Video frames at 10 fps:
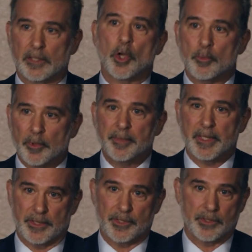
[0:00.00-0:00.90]
global
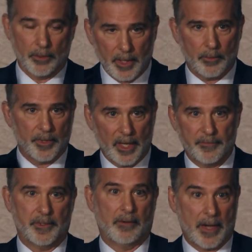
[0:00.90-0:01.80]
peace. Okay, we got to
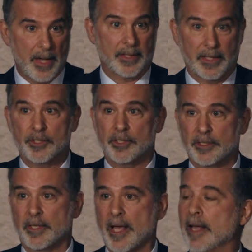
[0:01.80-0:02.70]
figure out how to get you
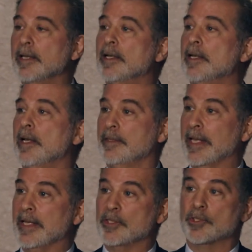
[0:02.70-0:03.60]
to that.
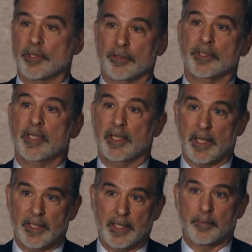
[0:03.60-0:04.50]
They need certainty,
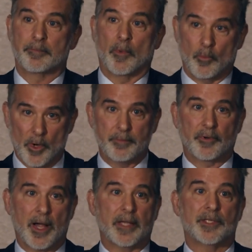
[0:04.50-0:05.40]
they need one
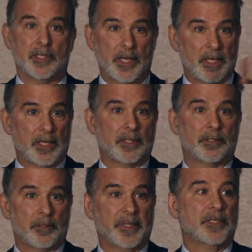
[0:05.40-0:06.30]
price, and they need
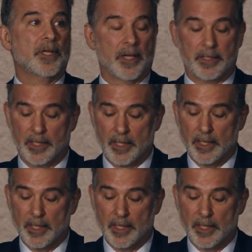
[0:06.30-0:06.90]
it to be done.